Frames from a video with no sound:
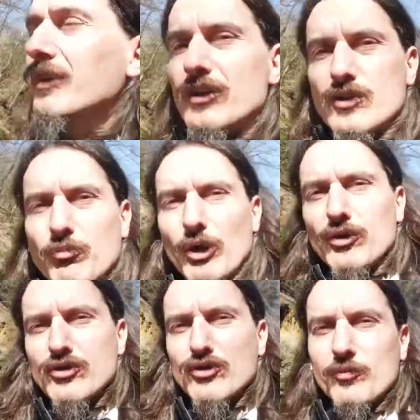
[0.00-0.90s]
are
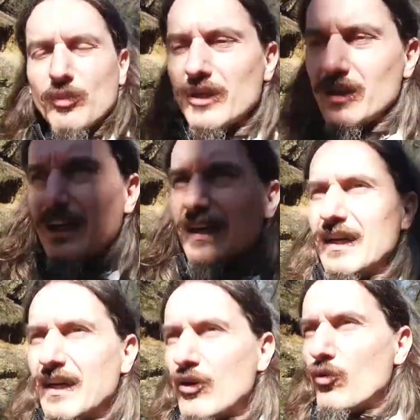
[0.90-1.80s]
supposed to be
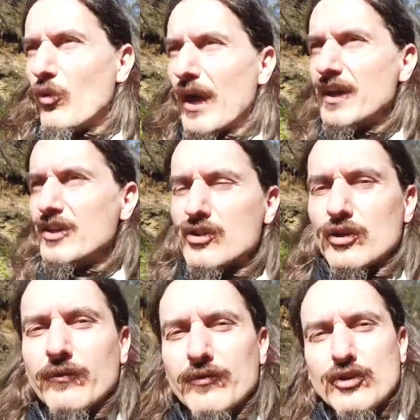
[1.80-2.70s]
ways
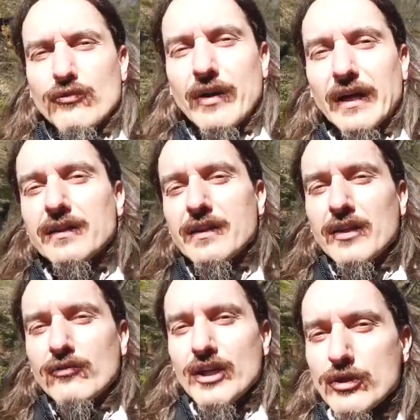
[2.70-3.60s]
of
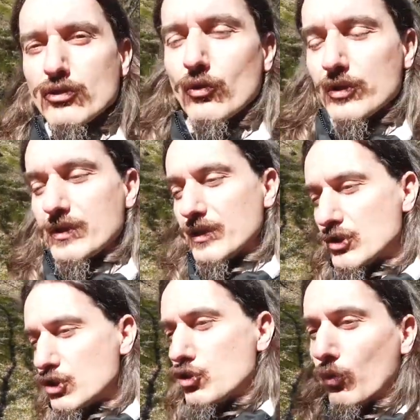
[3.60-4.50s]
directing
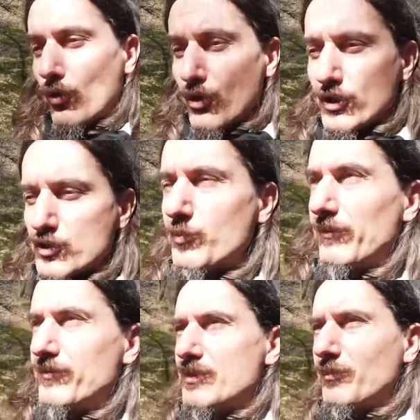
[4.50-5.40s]
resources towards
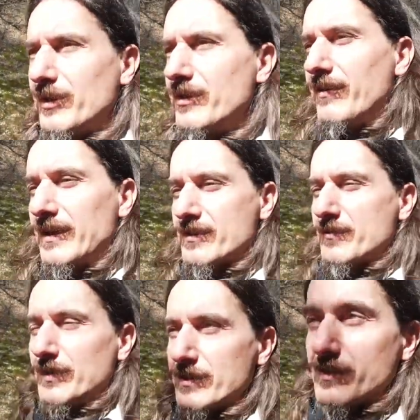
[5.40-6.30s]
profitable
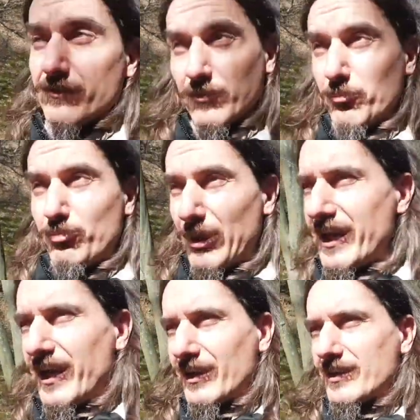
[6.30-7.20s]
investments. If a
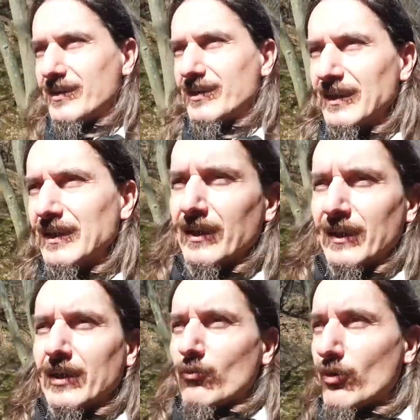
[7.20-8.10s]
bank
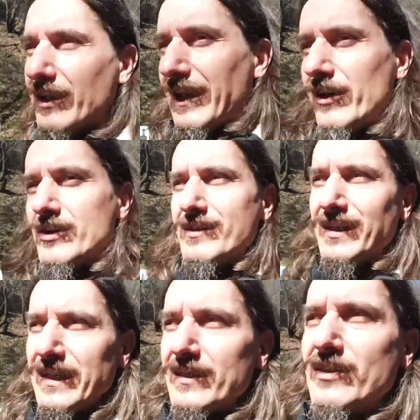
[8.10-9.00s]
were
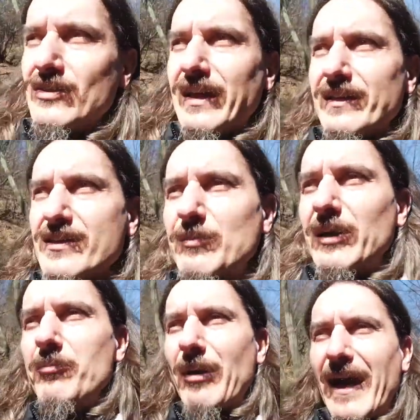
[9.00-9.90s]
guaranteed to get its
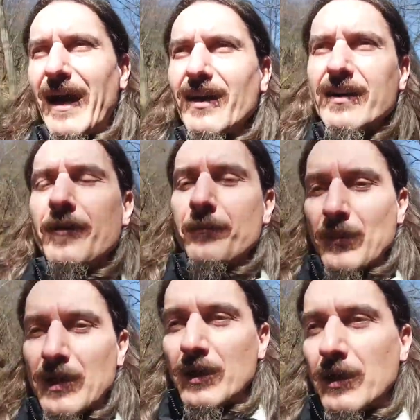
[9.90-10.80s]
money back
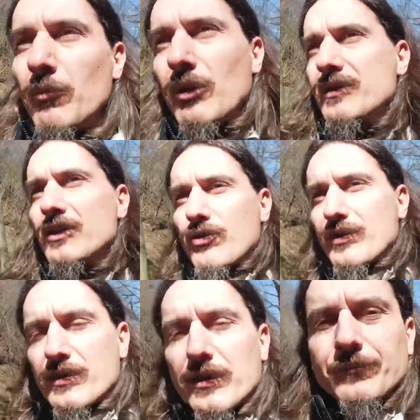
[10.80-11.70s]
plus
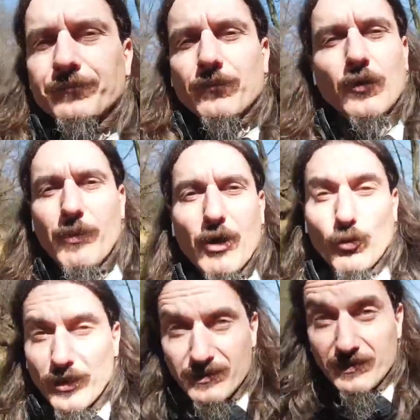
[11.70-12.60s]
interest, no matter
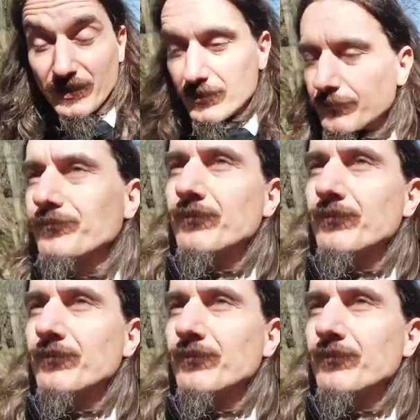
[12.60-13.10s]
what it did,